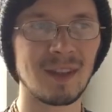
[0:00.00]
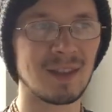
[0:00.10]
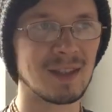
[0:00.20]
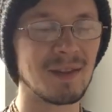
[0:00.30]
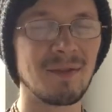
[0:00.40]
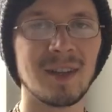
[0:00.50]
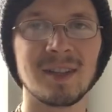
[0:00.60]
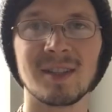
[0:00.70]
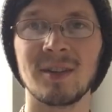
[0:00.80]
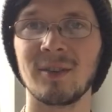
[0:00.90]
The symphony and
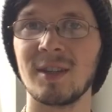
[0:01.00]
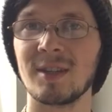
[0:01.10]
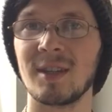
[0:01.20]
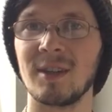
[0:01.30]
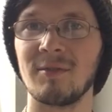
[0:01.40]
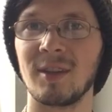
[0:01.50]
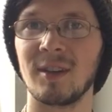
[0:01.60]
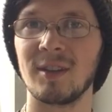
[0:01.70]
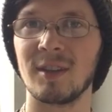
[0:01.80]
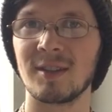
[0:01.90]
synchronicity of
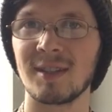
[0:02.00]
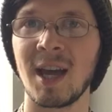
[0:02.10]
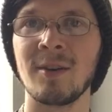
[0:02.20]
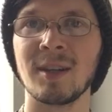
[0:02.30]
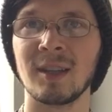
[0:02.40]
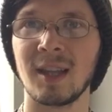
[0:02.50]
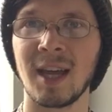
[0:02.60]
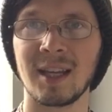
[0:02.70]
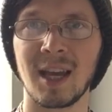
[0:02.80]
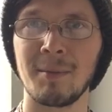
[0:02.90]
the sound and
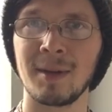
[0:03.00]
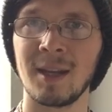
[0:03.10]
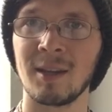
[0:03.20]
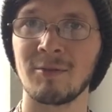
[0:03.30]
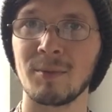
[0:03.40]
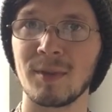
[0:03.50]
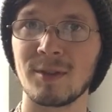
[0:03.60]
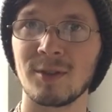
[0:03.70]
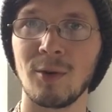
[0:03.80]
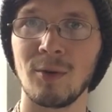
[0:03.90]
light emanating from the
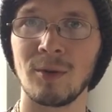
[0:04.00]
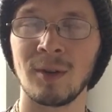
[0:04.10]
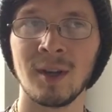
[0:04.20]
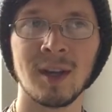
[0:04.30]
soul